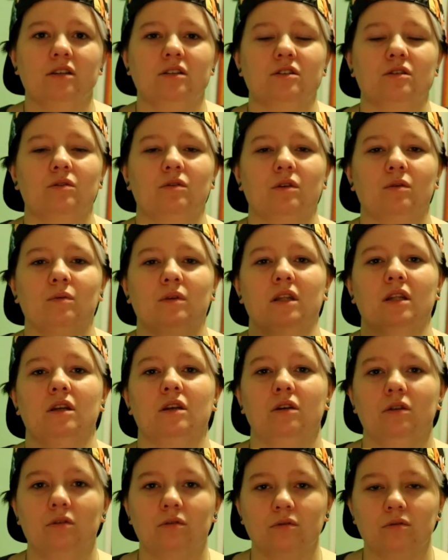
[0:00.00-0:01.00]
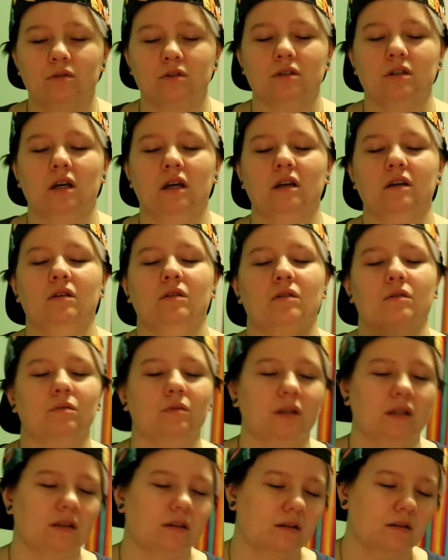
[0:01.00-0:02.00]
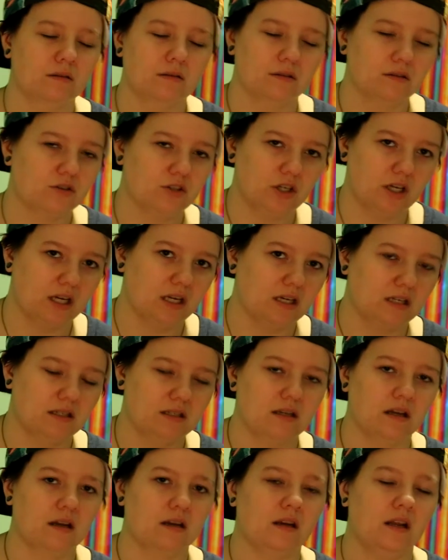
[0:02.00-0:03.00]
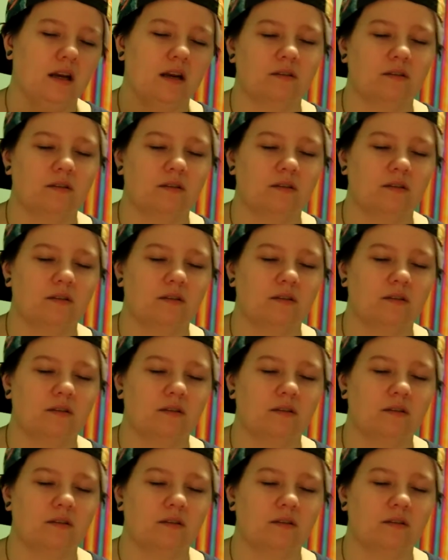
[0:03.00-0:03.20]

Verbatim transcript: so that when the noodles are done or when the chicken is done and